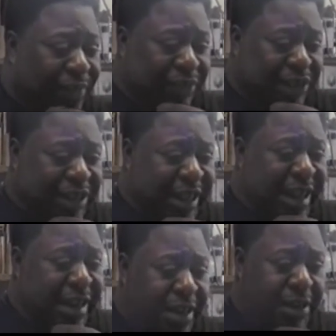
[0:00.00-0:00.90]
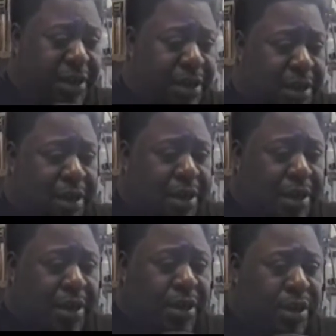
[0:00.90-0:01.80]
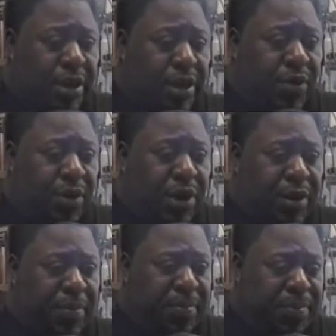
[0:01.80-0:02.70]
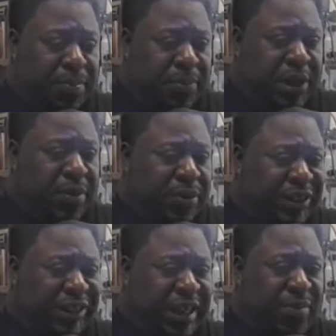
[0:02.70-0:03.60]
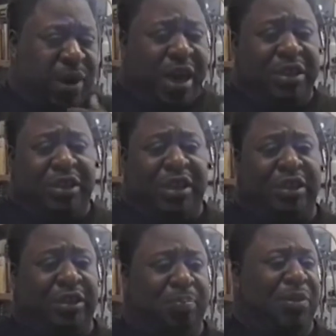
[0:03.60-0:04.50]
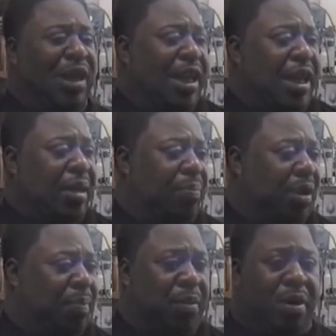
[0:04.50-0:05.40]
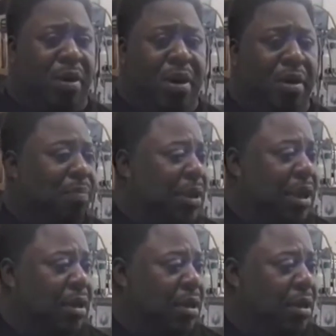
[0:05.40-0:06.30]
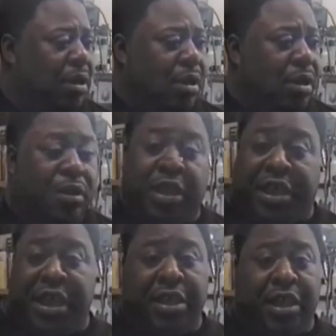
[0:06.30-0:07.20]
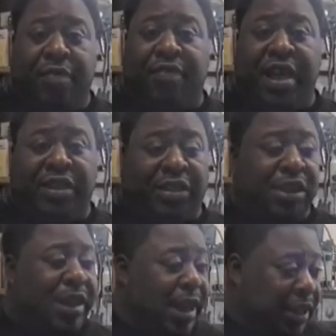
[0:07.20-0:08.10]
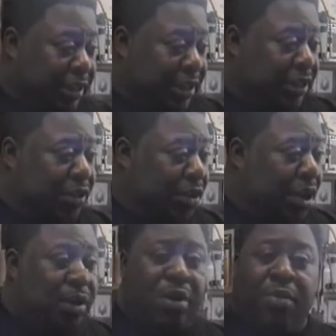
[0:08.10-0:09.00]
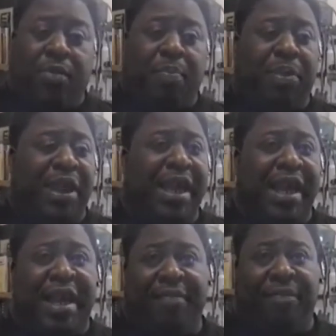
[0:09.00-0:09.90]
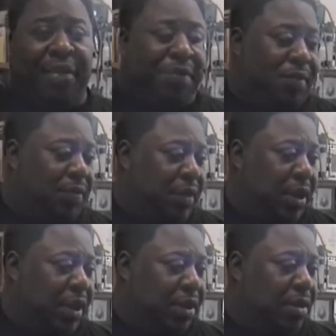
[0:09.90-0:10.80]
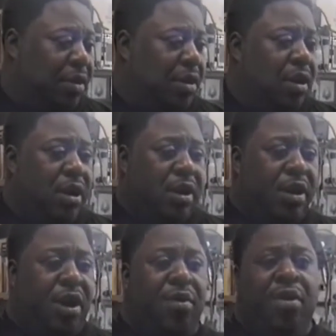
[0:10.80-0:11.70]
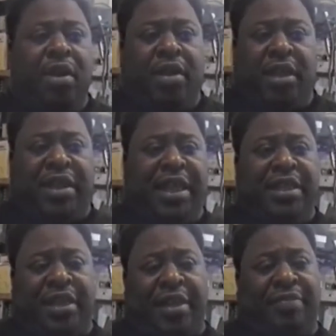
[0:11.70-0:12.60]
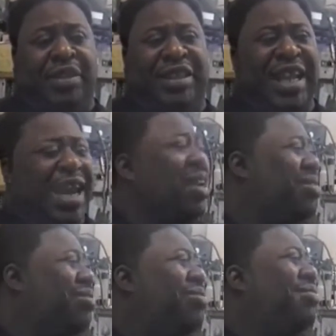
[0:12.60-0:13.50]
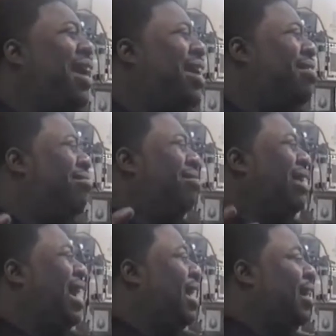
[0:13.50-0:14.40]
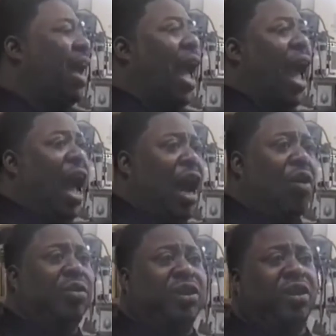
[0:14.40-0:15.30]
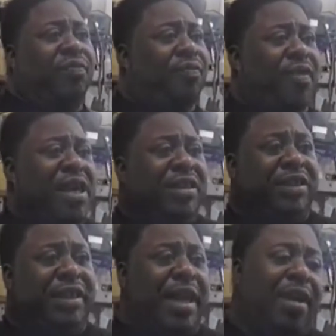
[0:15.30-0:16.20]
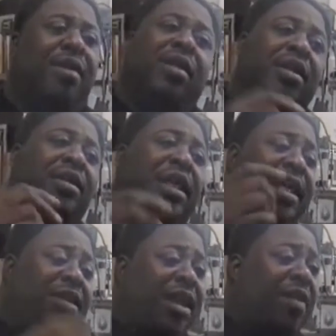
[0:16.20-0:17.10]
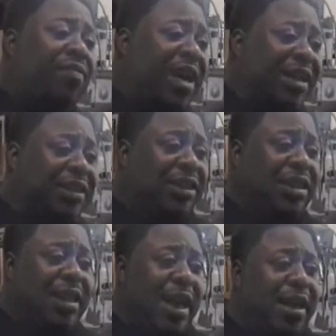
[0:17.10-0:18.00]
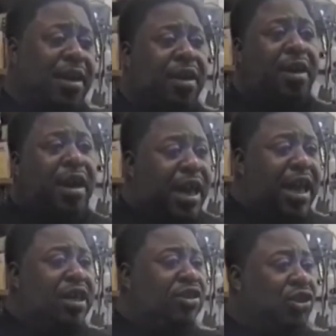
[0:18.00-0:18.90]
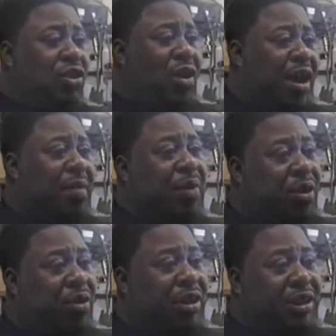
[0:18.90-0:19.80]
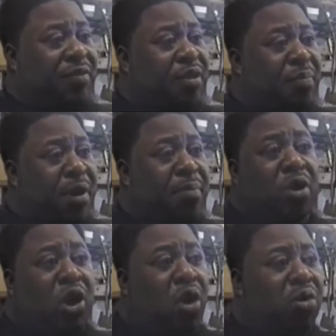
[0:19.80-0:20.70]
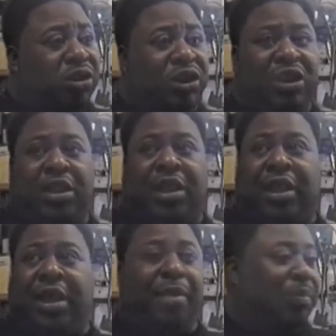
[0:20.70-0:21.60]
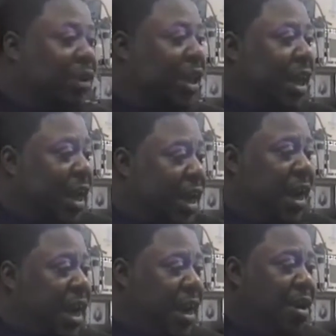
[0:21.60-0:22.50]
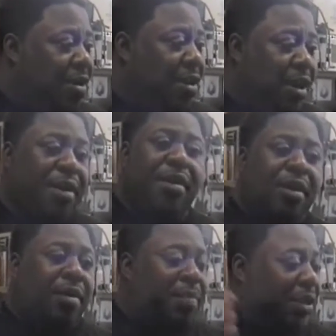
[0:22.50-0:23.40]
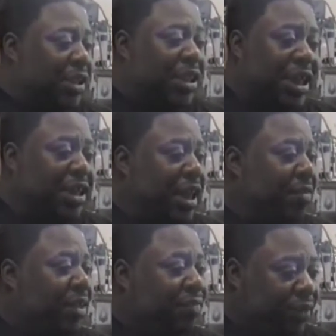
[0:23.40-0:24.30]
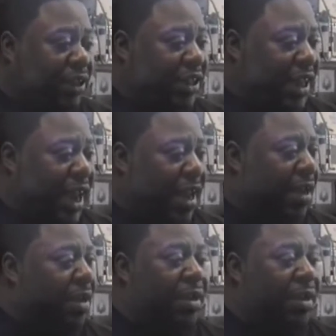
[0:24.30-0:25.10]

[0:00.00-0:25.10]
of today, you know, he would say, well, I just play hip-hop or R&B. The DJ of yesterday, as I said earlier, will play everything. Right. You know, the DJ of today do not like house or freestyle. DJ of yesterday, he enjoy it because he remember going to the clubs and hearing it. But the DJ of today,